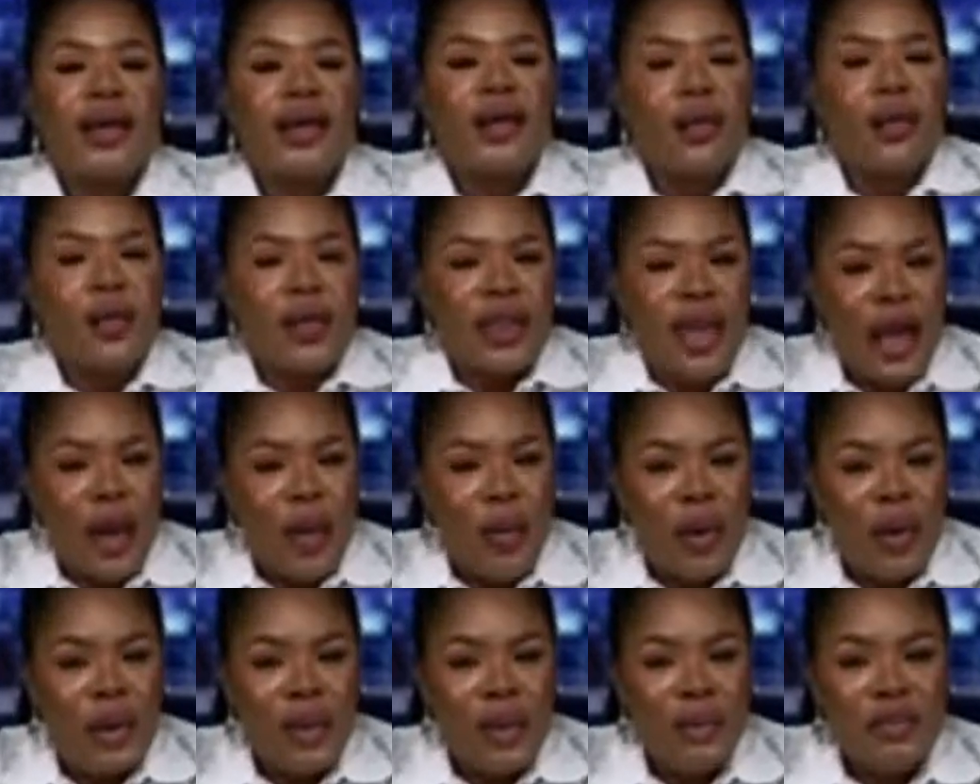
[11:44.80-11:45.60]
Now,
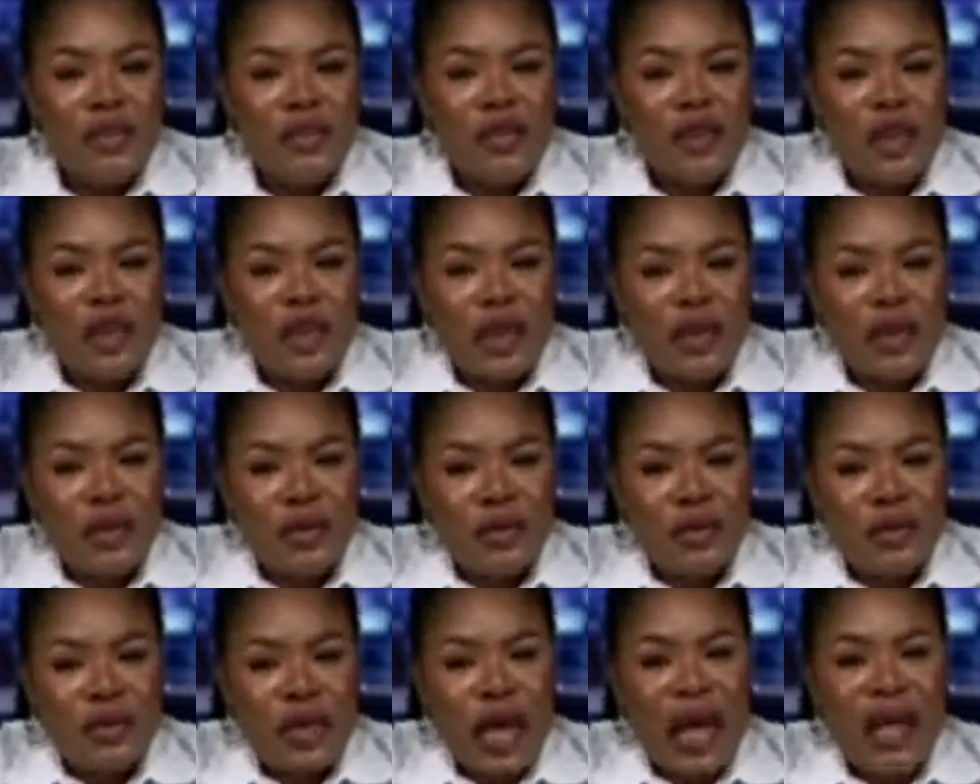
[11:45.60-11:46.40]
welcome to the
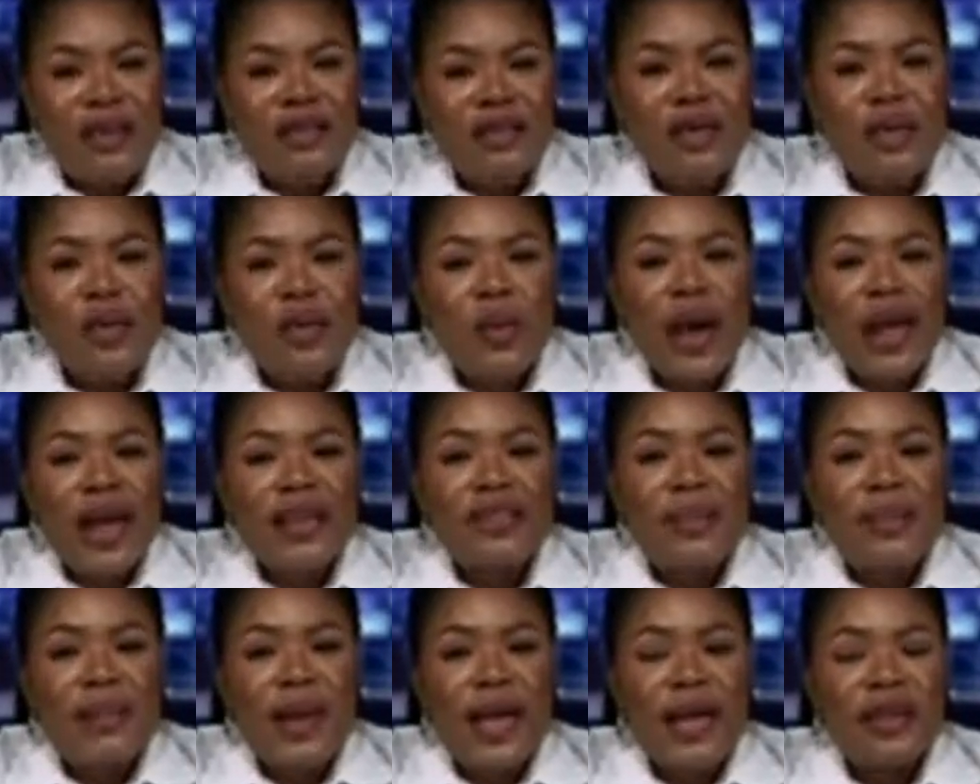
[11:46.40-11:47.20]
news. As the
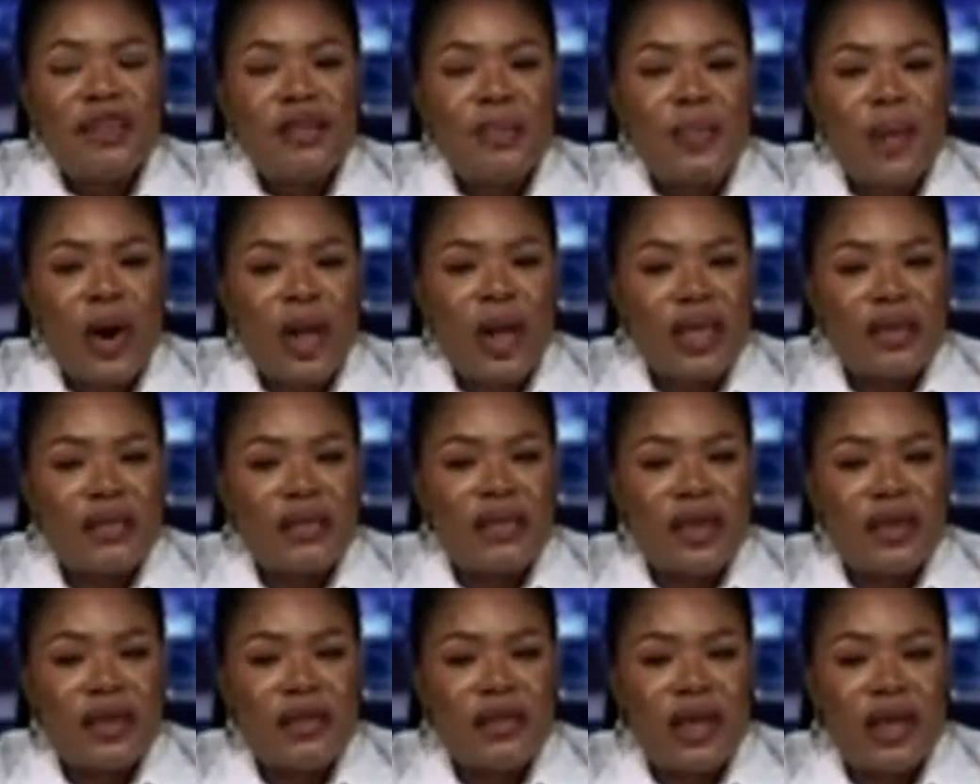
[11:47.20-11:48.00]
West plays
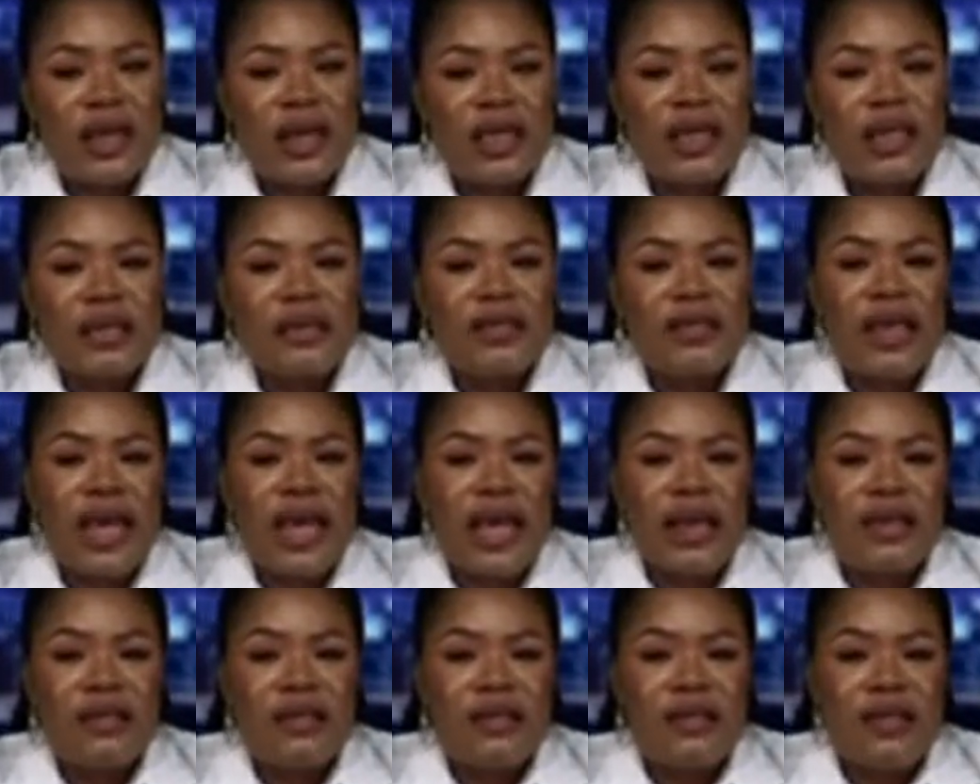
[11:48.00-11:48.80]
politics
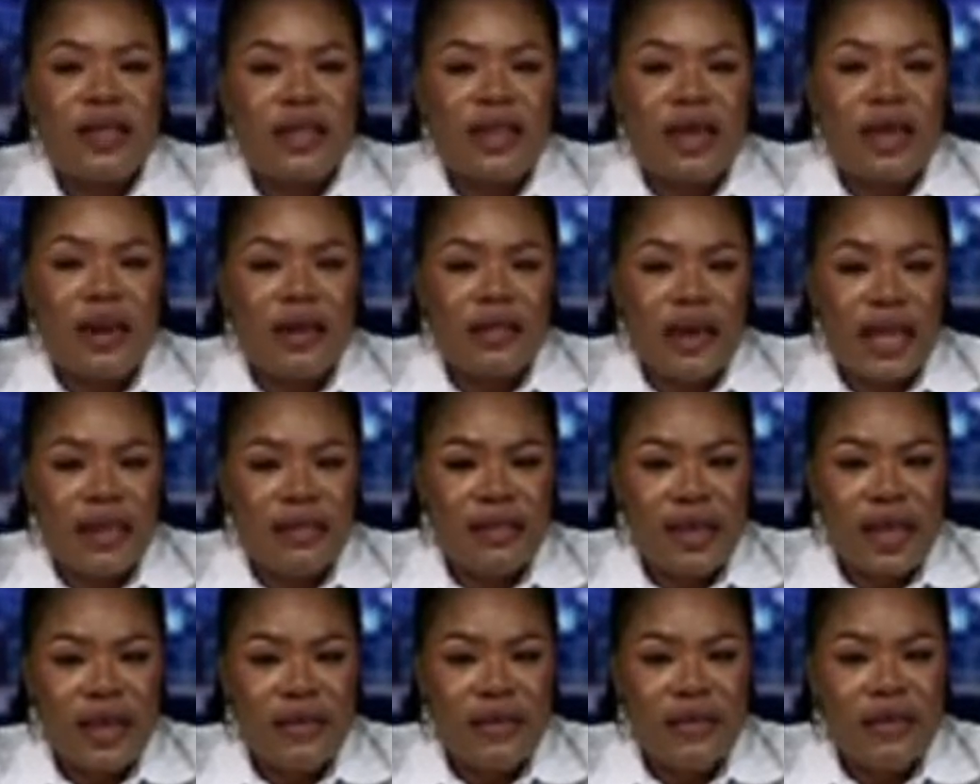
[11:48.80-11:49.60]
dictates the
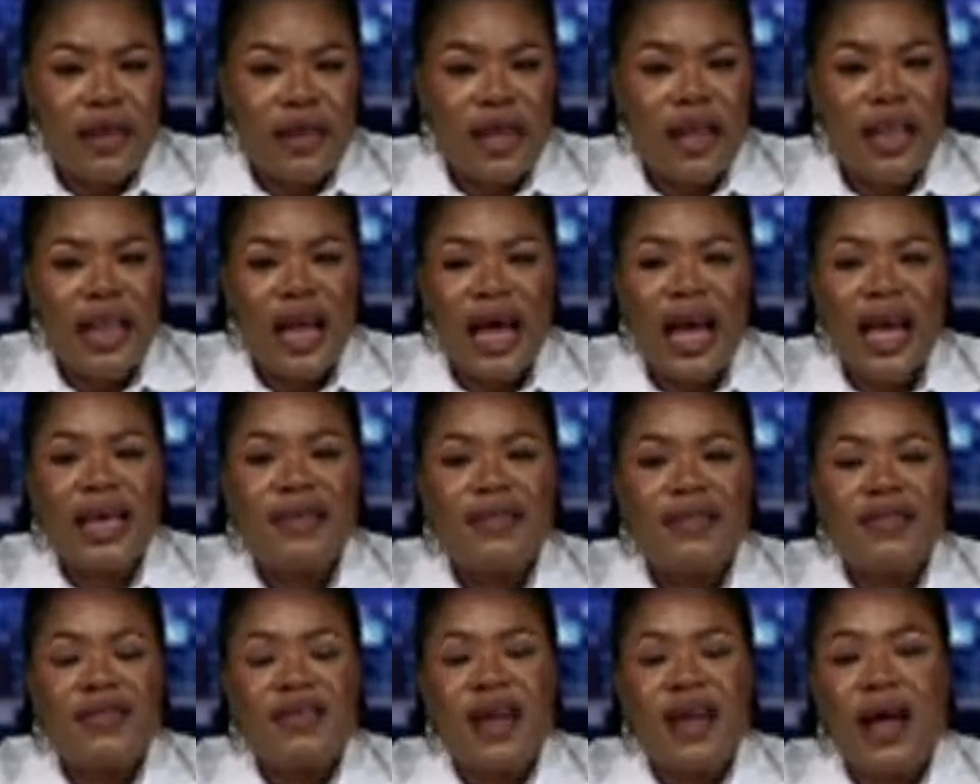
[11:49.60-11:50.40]
narratives,
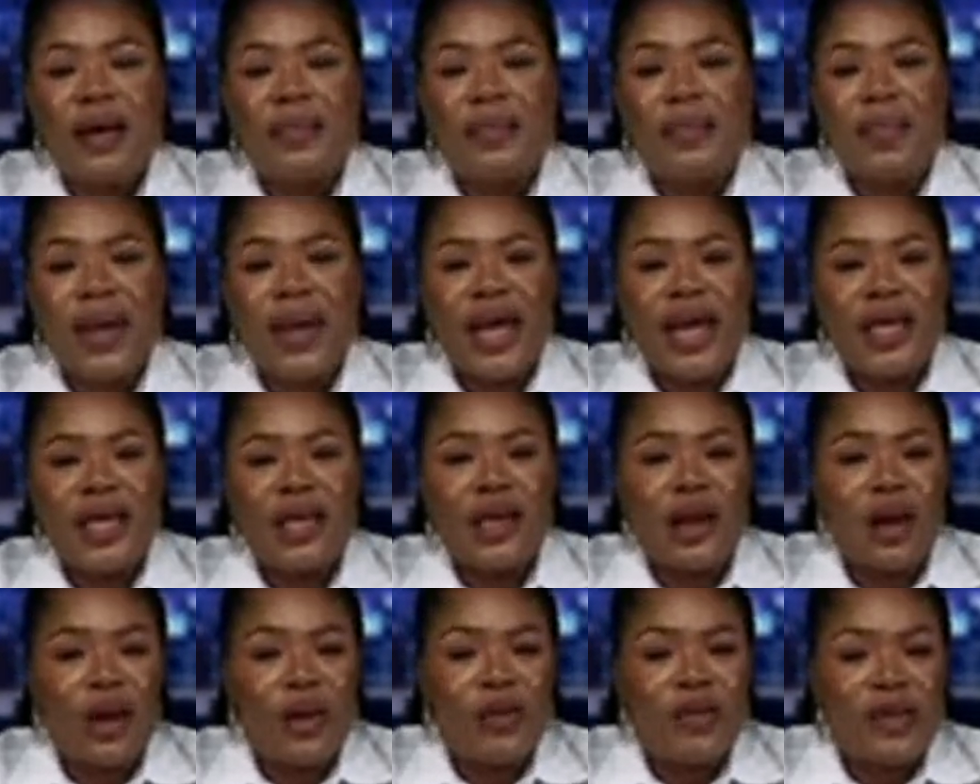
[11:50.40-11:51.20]
lives are being
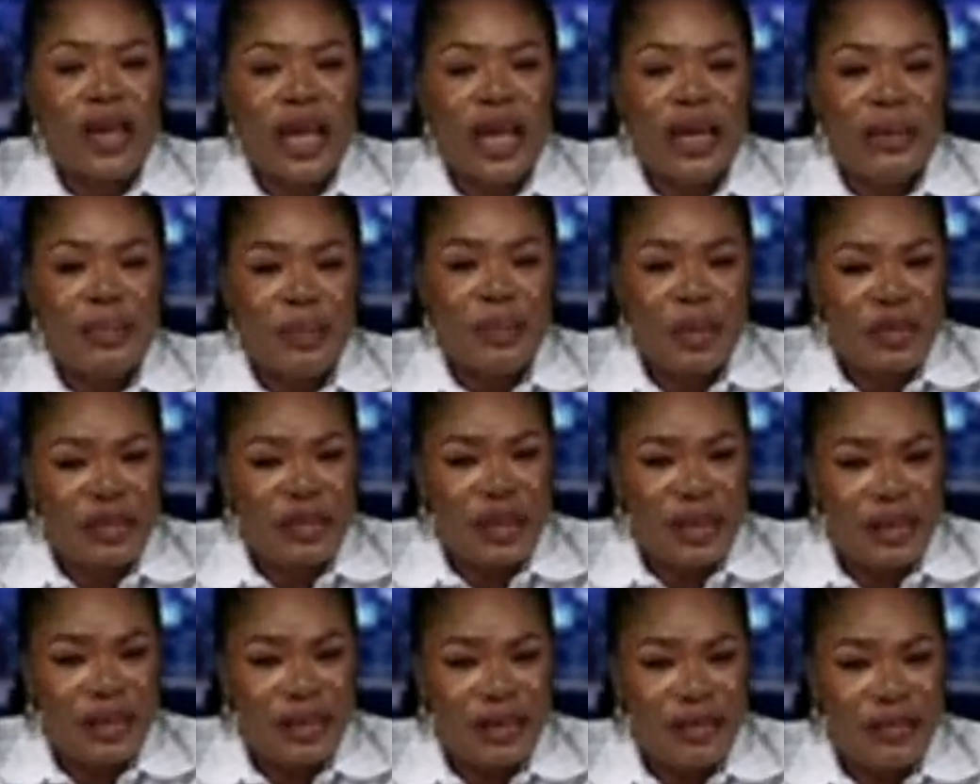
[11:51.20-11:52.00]
lost, and
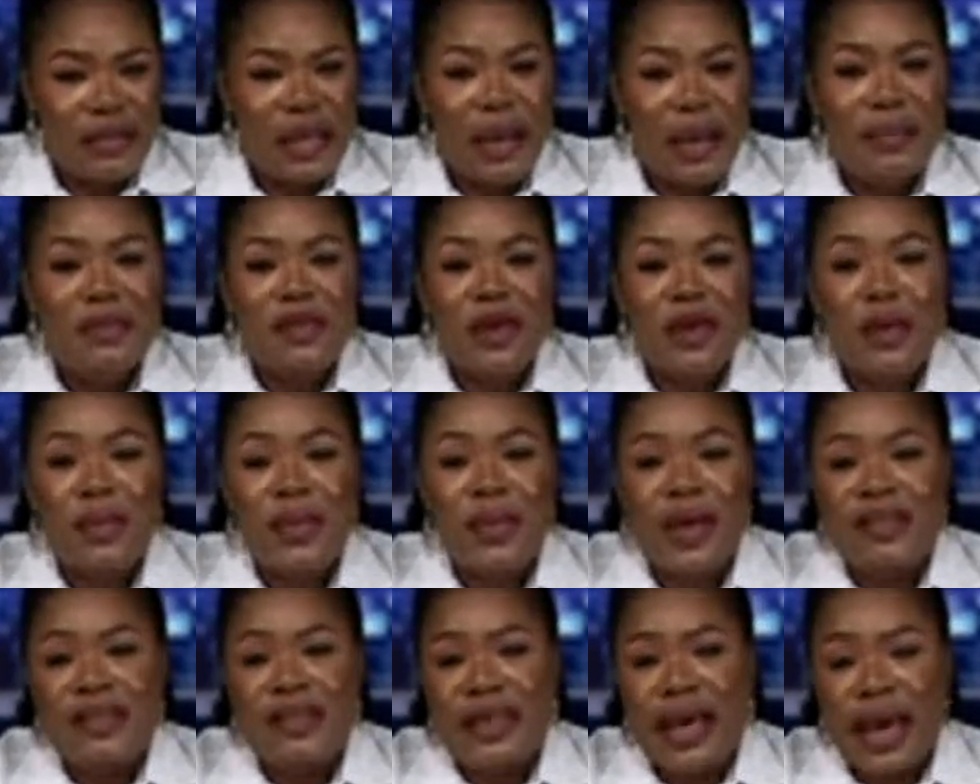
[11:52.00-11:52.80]
Putin steps up
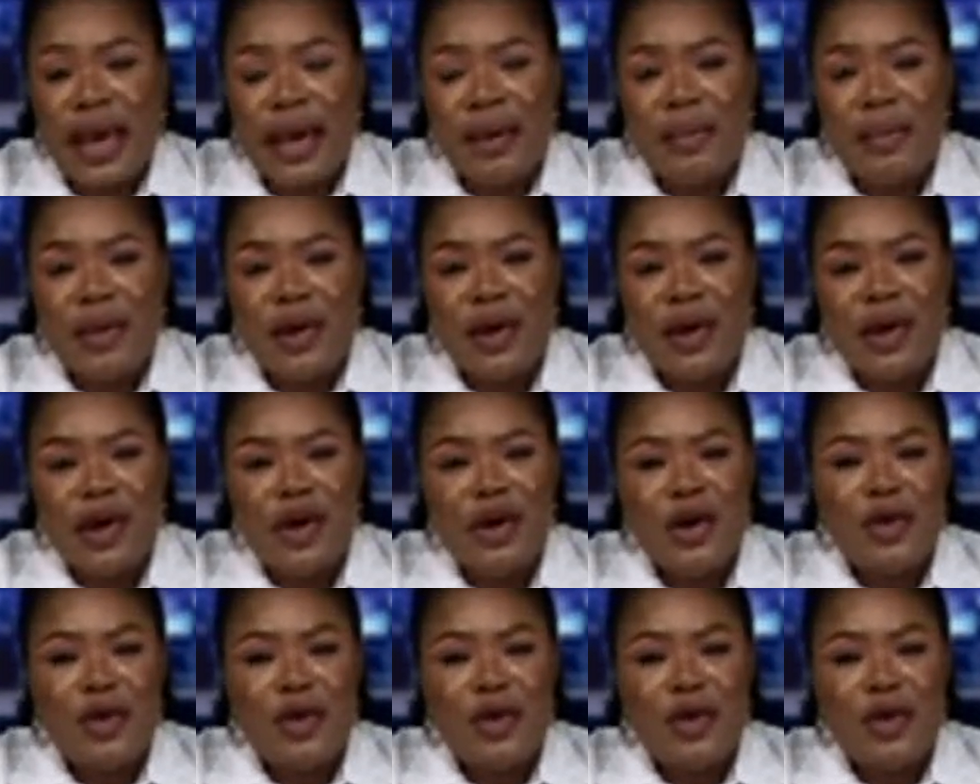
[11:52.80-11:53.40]
his game.